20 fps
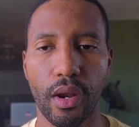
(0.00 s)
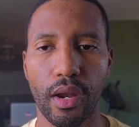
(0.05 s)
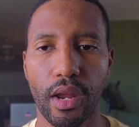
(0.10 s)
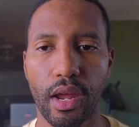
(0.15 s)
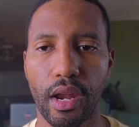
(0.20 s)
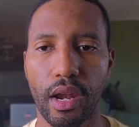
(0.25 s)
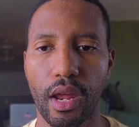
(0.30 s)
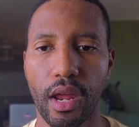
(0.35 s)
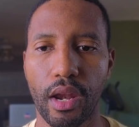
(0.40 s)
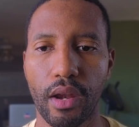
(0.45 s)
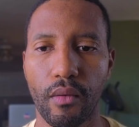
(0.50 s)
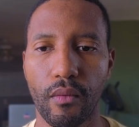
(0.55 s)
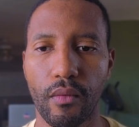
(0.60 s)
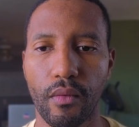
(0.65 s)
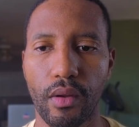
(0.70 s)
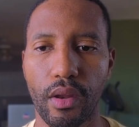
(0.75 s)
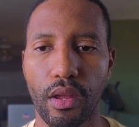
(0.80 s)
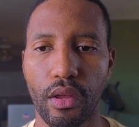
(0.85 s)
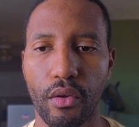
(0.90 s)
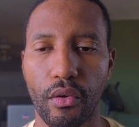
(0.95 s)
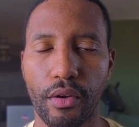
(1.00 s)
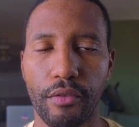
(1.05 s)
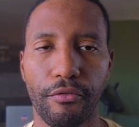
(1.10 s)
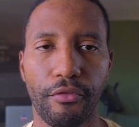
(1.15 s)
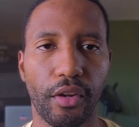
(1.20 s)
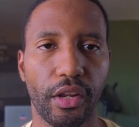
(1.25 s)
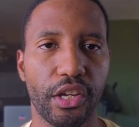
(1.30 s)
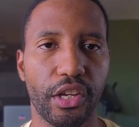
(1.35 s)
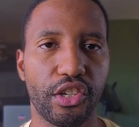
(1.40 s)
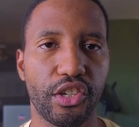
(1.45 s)
and you know,
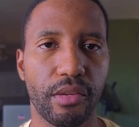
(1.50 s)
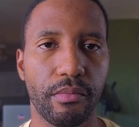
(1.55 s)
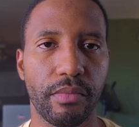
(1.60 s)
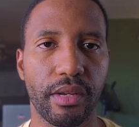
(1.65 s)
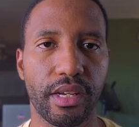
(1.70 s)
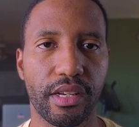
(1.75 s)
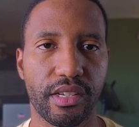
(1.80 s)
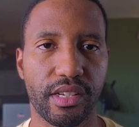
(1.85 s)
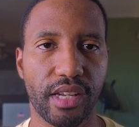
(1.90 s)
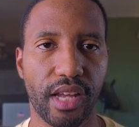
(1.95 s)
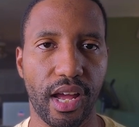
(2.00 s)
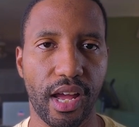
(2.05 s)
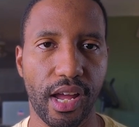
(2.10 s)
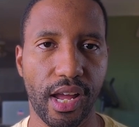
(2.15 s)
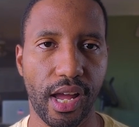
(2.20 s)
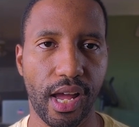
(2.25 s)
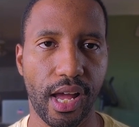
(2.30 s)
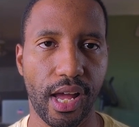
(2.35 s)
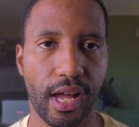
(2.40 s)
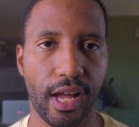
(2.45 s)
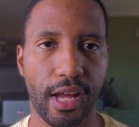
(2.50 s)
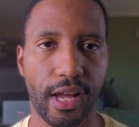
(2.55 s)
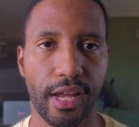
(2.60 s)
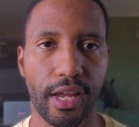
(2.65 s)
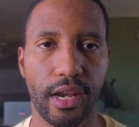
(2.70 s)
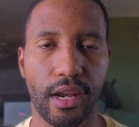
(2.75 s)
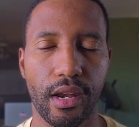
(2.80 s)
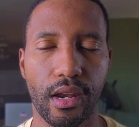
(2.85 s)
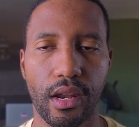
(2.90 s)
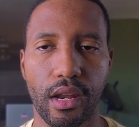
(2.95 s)
inflation being sky high,
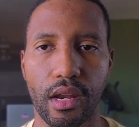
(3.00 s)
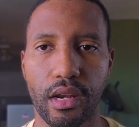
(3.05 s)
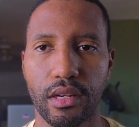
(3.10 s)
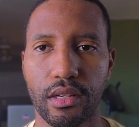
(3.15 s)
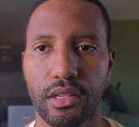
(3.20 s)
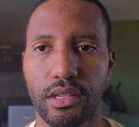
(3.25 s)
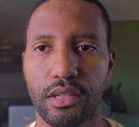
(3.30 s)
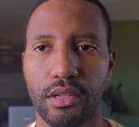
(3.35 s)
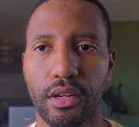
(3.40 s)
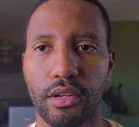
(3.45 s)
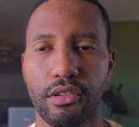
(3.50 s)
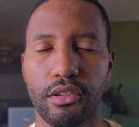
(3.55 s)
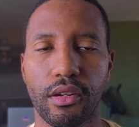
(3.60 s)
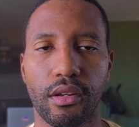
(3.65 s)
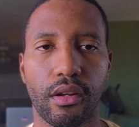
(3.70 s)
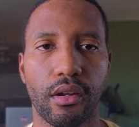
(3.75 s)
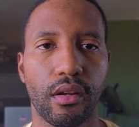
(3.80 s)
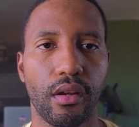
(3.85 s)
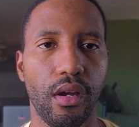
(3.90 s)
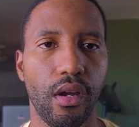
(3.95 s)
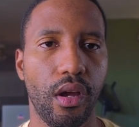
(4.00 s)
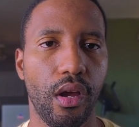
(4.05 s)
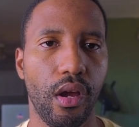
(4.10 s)
and such a,